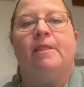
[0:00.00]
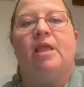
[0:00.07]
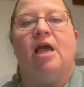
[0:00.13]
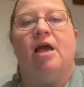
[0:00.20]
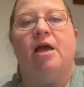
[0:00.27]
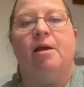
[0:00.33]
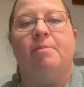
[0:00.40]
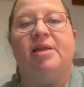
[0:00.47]

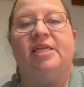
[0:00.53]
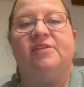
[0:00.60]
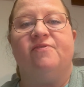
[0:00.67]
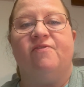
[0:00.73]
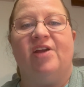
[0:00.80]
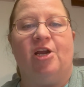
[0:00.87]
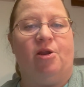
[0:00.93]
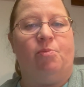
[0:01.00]
It is
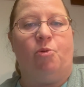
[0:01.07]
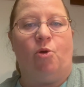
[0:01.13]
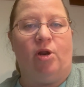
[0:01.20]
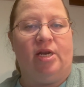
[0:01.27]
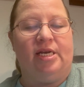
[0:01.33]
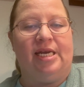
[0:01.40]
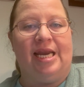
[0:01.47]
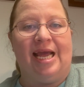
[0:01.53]
very
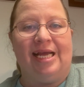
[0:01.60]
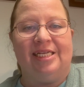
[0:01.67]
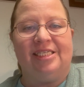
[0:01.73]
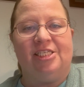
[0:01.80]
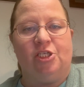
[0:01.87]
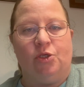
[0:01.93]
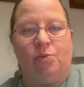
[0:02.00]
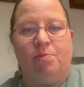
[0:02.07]
important not
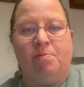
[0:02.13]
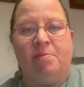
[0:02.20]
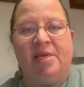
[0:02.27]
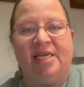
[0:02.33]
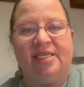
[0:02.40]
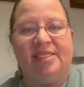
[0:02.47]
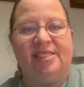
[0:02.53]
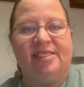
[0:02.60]
to
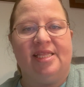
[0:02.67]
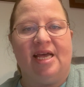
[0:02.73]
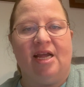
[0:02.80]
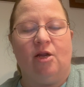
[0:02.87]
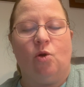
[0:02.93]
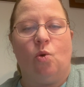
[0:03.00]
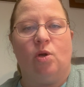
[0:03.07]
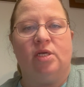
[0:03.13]
miss
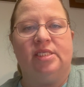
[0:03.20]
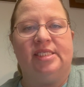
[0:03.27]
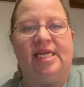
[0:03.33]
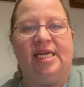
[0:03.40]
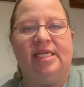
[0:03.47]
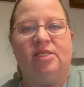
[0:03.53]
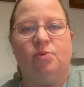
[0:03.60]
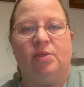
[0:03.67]
that court
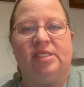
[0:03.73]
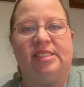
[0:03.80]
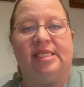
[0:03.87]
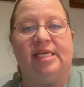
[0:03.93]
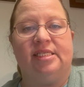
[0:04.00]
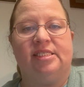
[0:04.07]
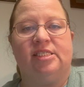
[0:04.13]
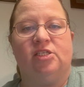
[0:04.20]
date once
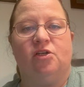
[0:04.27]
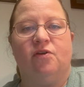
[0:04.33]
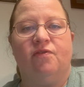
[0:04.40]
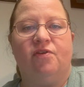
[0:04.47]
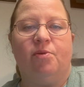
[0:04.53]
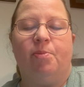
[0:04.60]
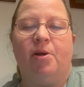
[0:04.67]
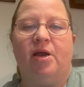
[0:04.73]
that's
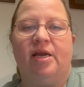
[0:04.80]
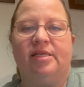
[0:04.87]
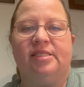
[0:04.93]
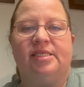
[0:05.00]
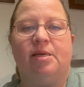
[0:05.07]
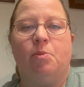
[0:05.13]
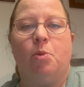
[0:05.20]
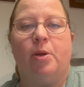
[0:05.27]
served upon
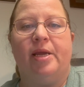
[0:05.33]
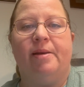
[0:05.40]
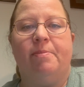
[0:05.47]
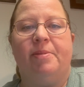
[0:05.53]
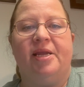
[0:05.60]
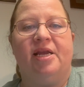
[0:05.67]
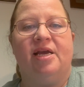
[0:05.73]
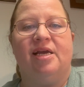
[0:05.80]
someone,
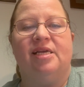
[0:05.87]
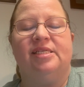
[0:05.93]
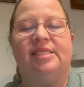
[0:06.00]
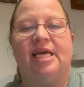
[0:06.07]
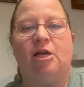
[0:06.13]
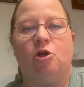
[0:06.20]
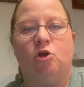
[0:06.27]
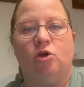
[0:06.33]
because
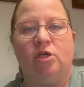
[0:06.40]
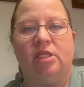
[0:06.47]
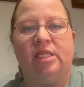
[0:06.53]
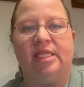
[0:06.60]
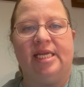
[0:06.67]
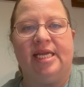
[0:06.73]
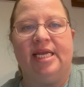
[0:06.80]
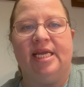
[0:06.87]
that could
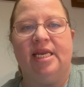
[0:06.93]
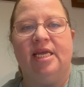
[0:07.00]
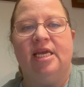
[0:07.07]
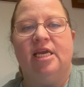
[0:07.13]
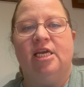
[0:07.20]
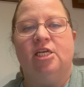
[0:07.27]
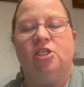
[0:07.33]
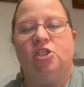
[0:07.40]
lead
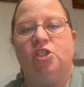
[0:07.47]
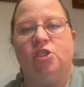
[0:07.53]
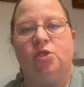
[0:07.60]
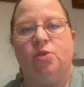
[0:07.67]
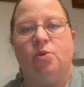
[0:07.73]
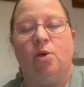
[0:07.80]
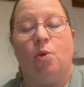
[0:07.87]
to a